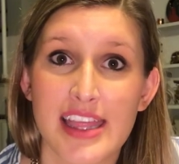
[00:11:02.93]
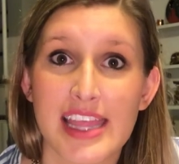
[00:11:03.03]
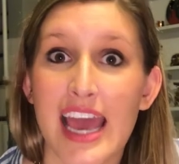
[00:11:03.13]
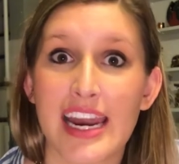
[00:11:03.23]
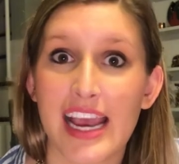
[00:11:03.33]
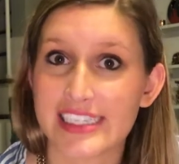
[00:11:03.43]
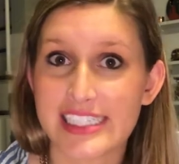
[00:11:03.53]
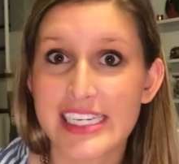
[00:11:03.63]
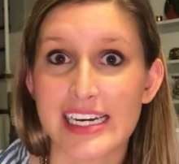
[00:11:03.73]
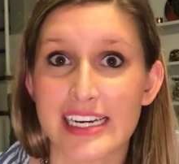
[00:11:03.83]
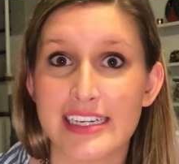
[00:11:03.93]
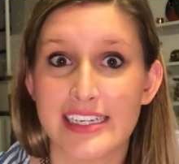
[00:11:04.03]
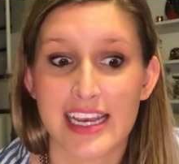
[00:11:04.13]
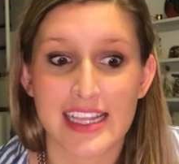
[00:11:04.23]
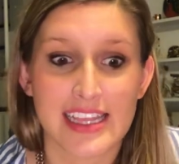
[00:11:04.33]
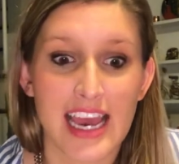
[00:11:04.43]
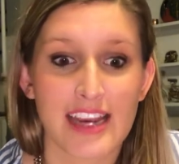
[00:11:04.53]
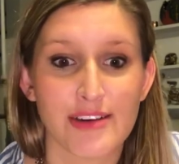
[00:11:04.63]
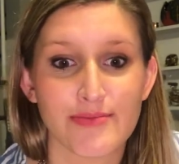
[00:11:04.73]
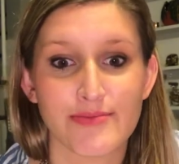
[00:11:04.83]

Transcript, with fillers: that idea and that